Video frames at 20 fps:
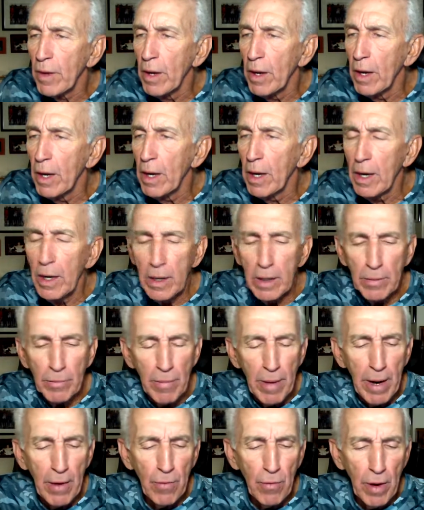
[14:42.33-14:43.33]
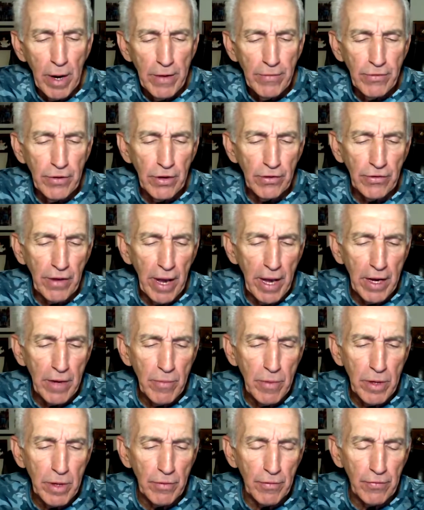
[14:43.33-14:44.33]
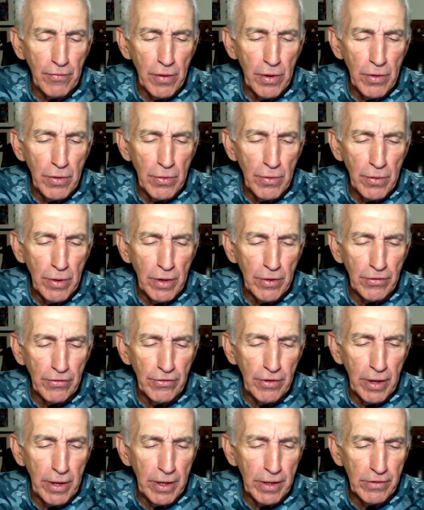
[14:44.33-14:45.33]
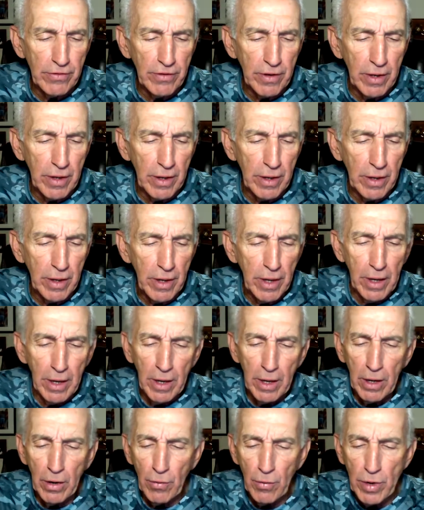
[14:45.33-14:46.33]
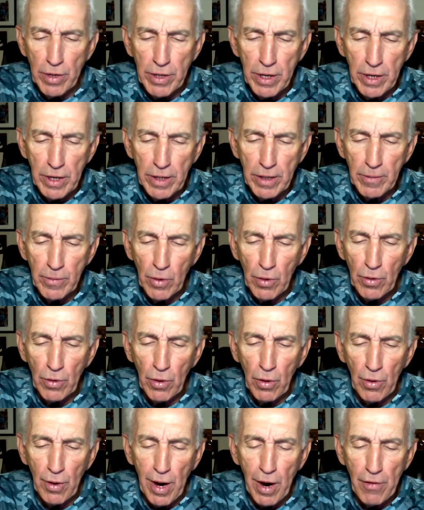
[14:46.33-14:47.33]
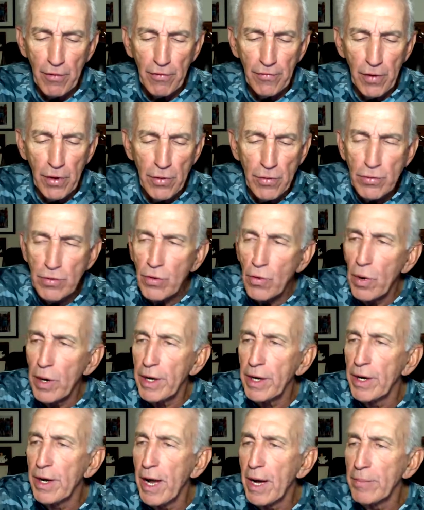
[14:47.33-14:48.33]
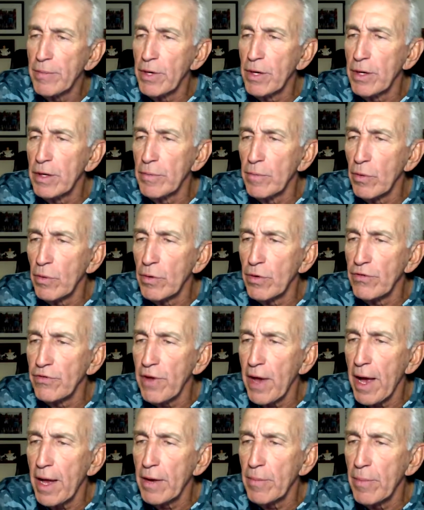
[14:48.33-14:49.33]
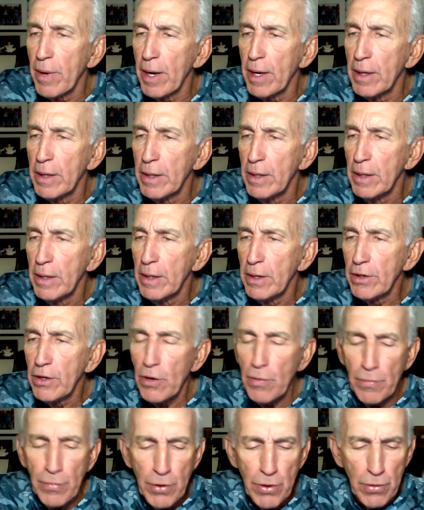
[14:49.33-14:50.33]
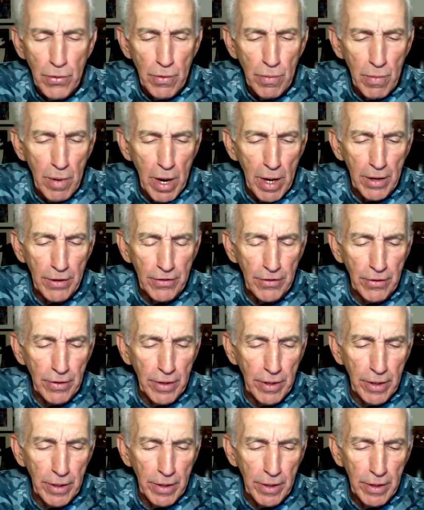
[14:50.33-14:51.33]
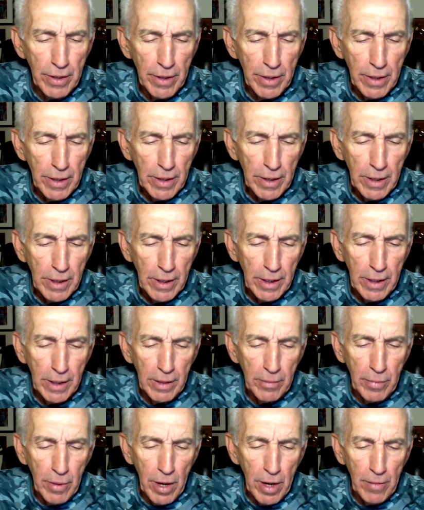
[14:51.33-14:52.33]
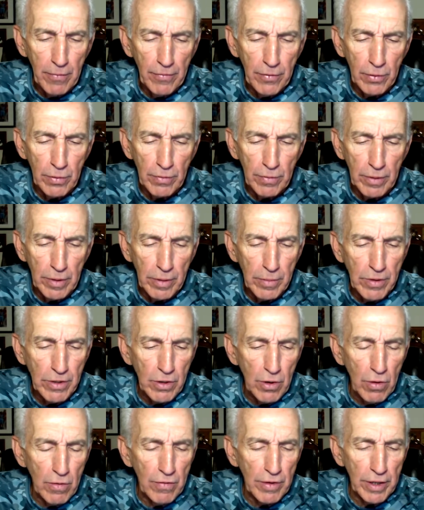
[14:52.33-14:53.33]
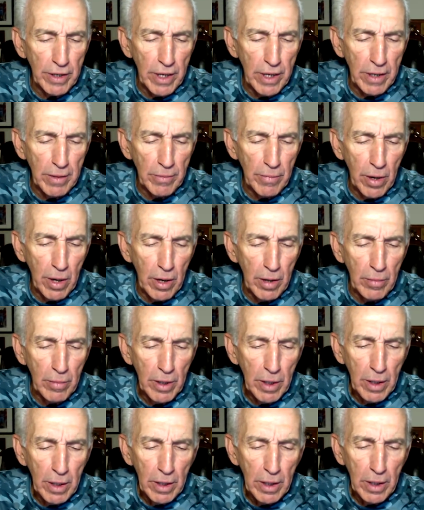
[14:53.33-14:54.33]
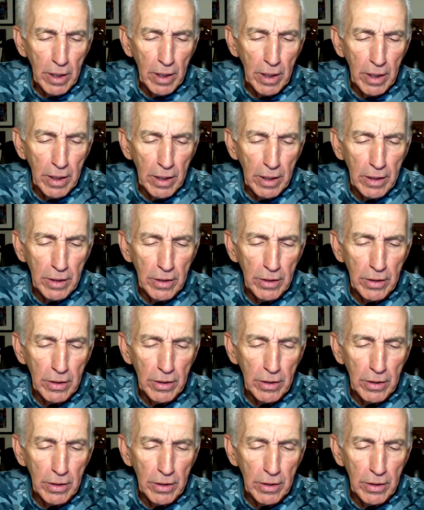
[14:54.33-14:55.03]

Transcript: My wife just handed me the phone and says, we're getting them on our phone quicker than I'm getting them on the side of my computer monitor here. Bob Fulton, let me go over it again, Bob. The